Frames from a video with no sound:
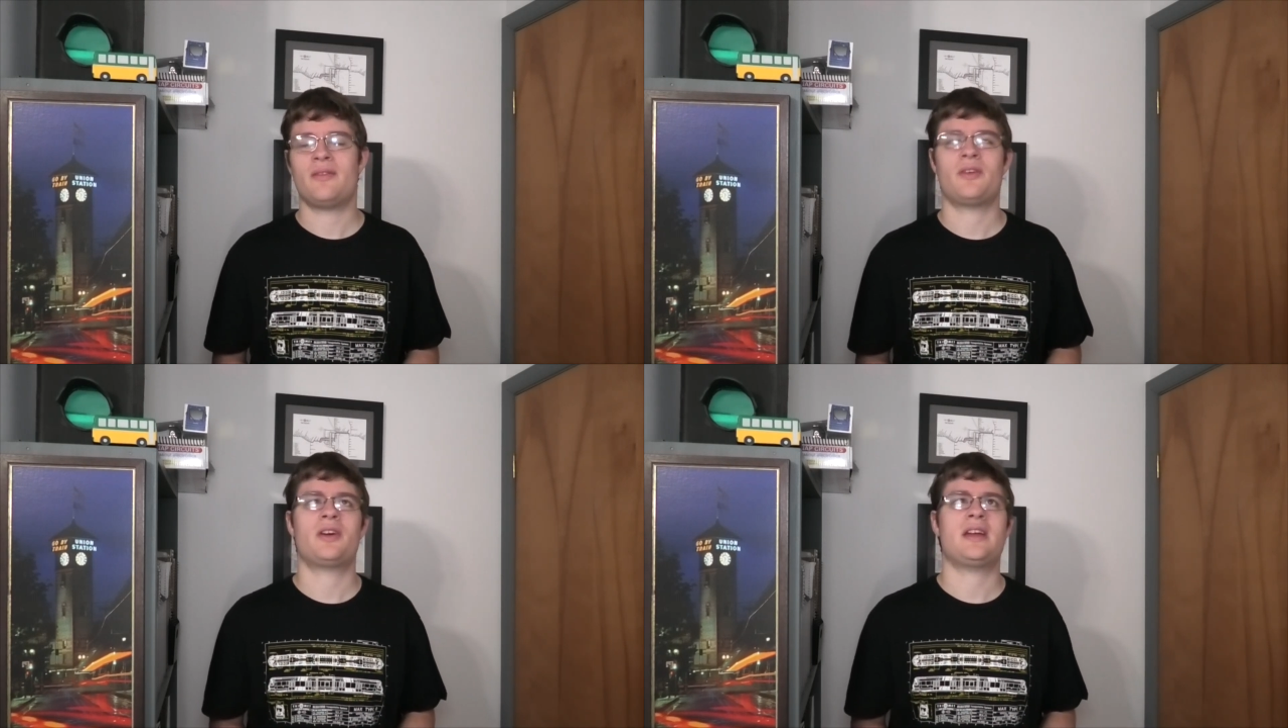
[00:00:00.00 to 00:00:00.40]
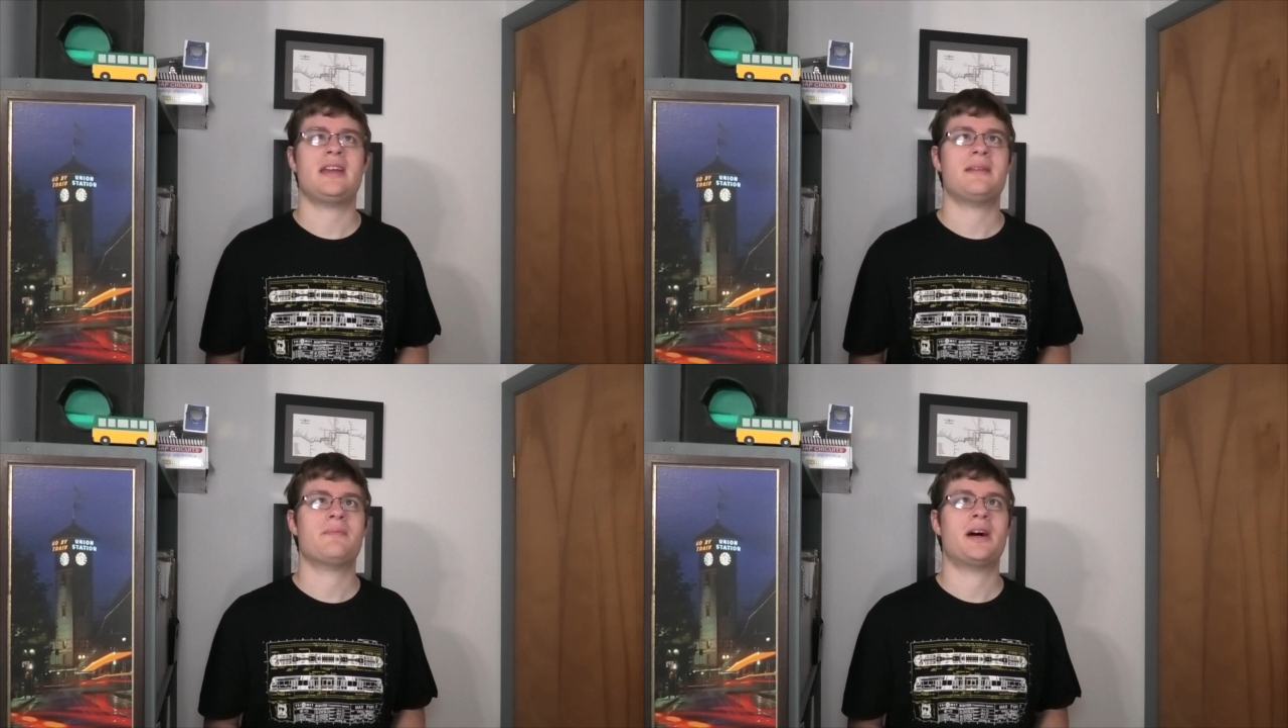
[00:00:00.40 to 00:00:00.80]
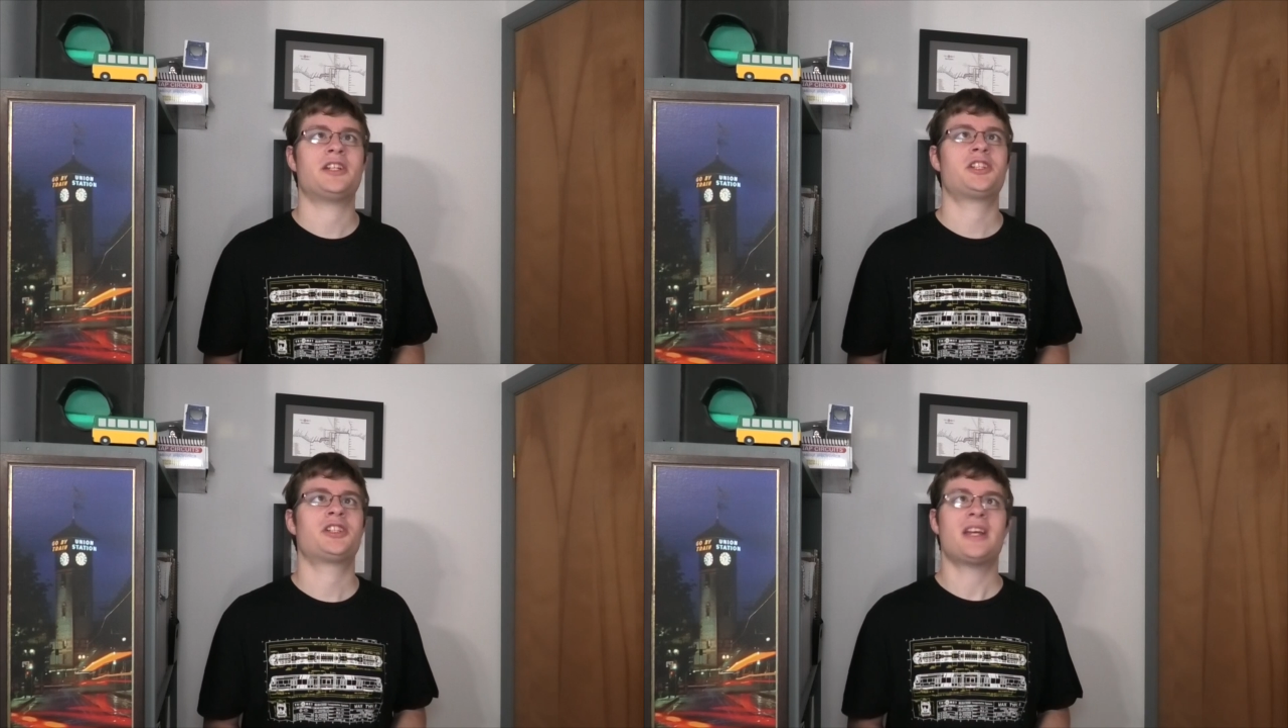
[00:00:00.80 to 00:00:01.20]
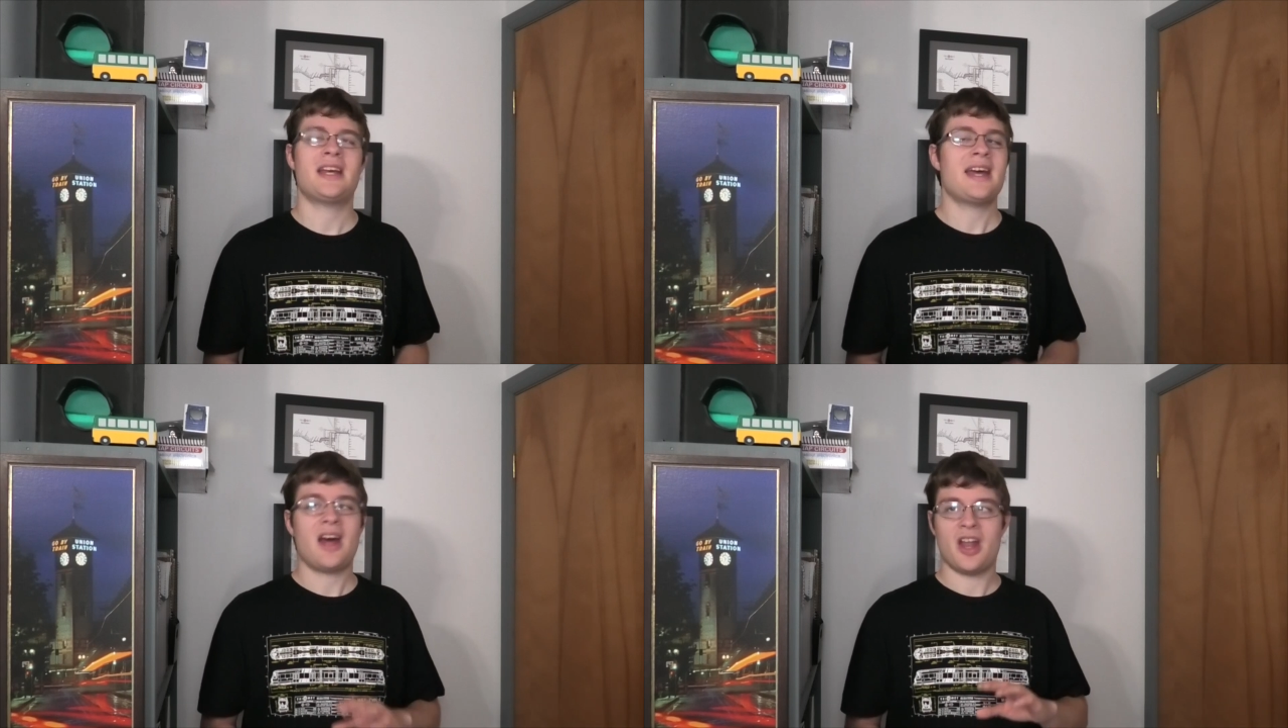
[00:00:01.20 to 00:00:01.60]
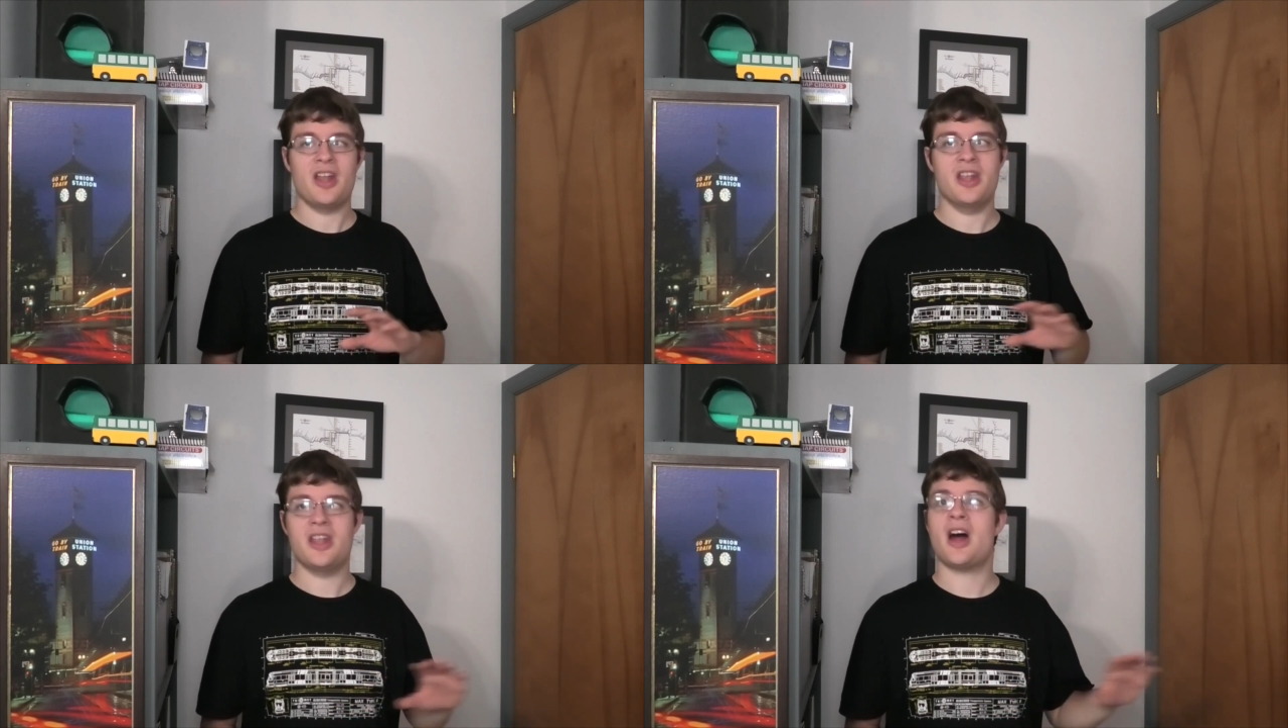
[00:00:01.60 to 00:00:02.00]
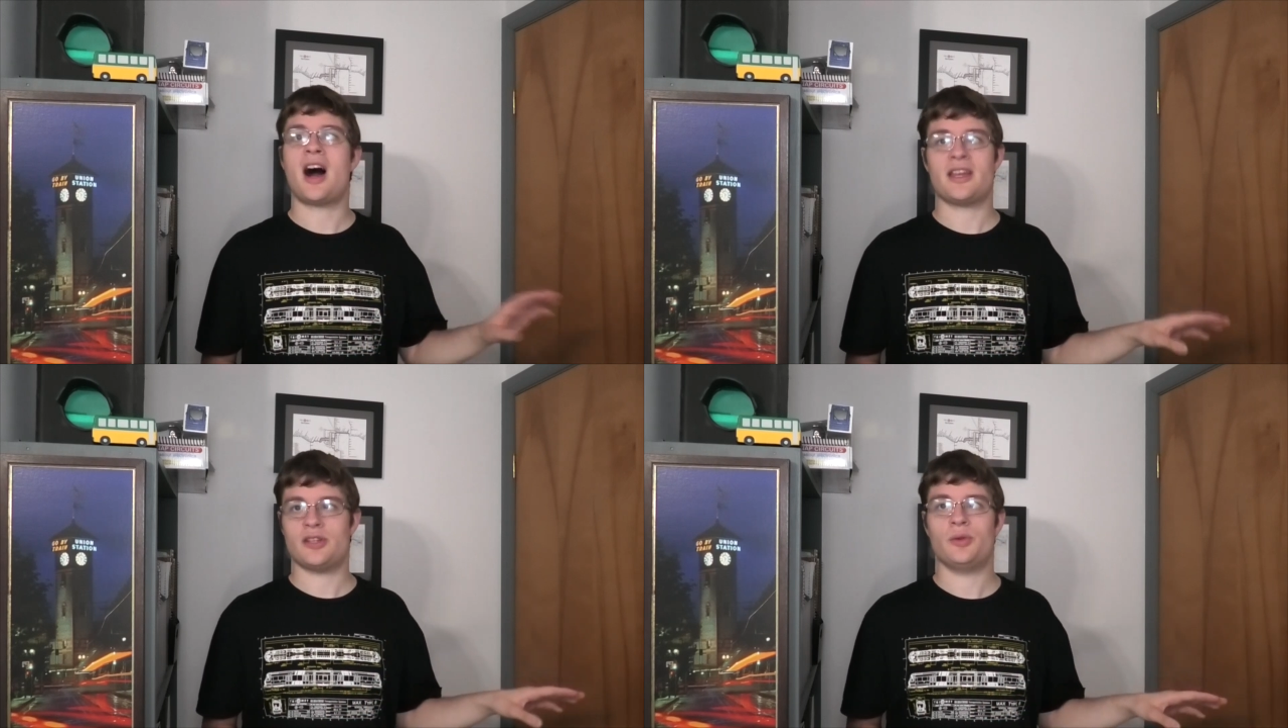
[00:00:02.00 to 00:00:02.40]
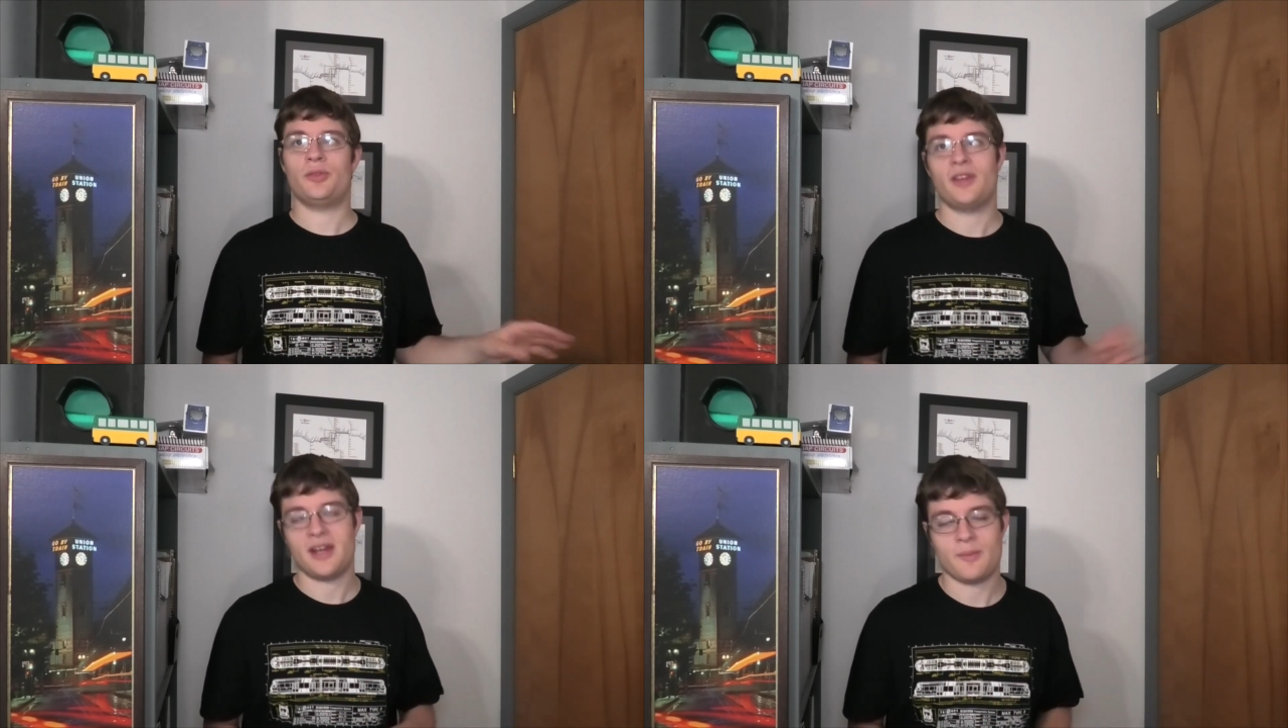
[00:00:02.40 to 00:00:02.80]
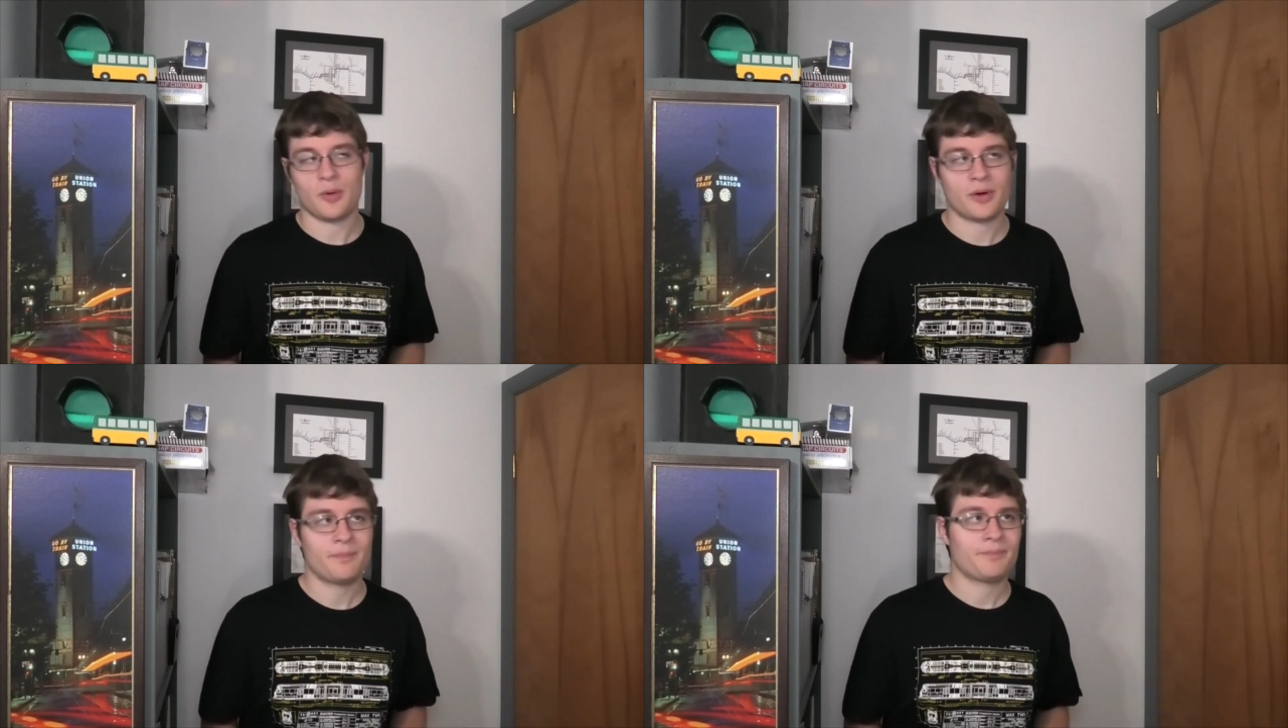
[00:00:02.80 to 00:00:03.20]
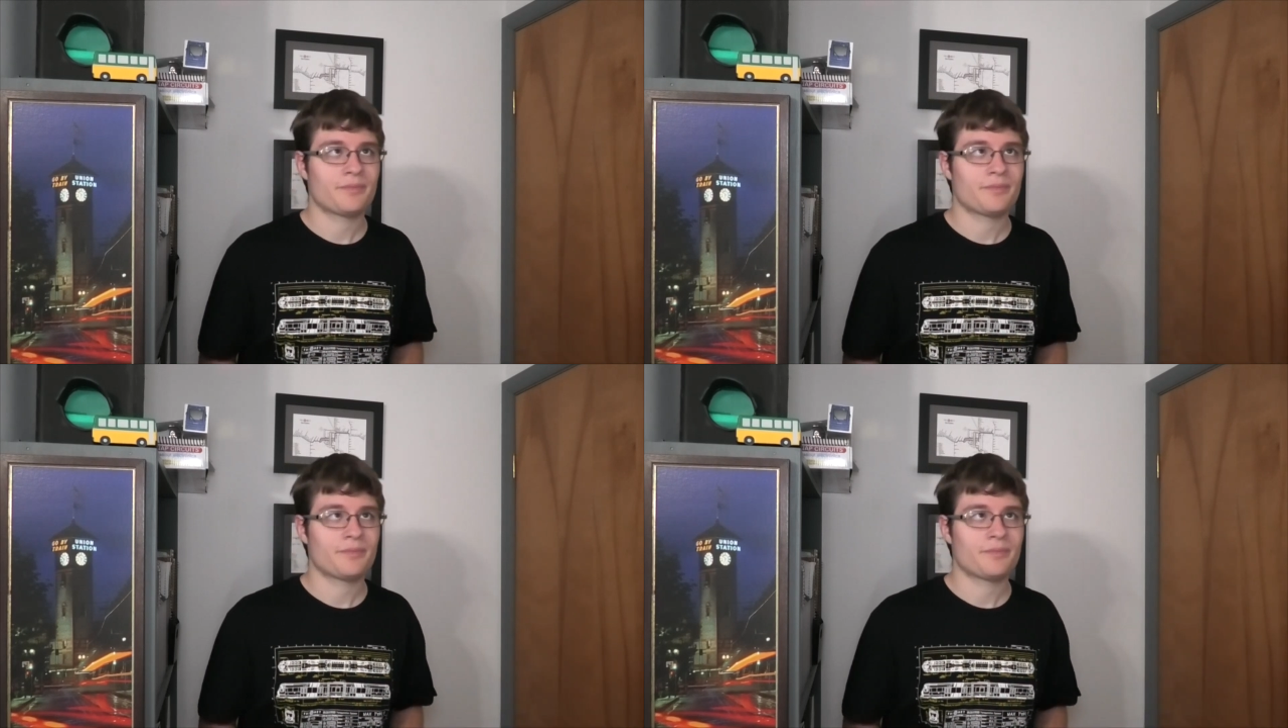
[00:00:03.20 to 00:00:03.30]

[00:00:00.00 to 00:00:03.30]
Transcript: very much not used anymore.